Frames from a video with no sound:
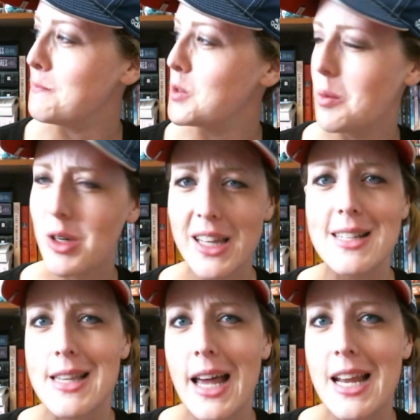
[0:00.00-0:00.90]
So I'm really
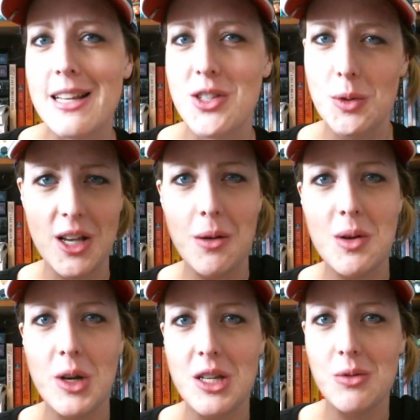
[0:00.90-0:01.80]
excited. So tell me
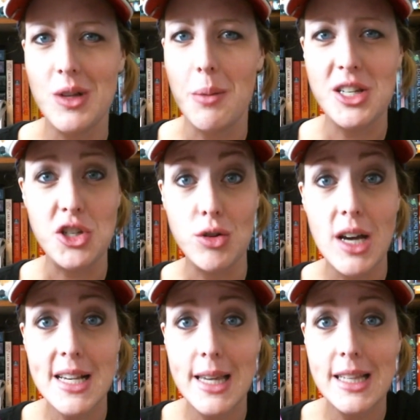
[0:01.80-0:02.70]
what do you
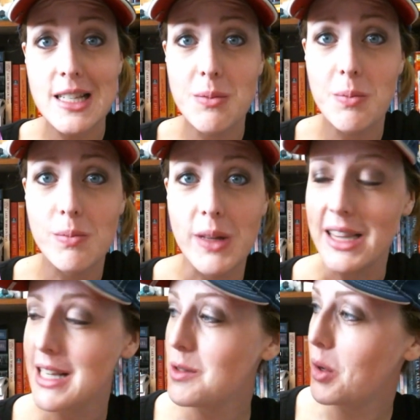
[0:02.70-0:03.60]
guys like
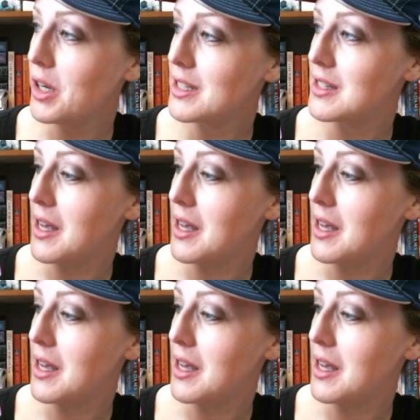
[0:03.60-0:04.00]
these books?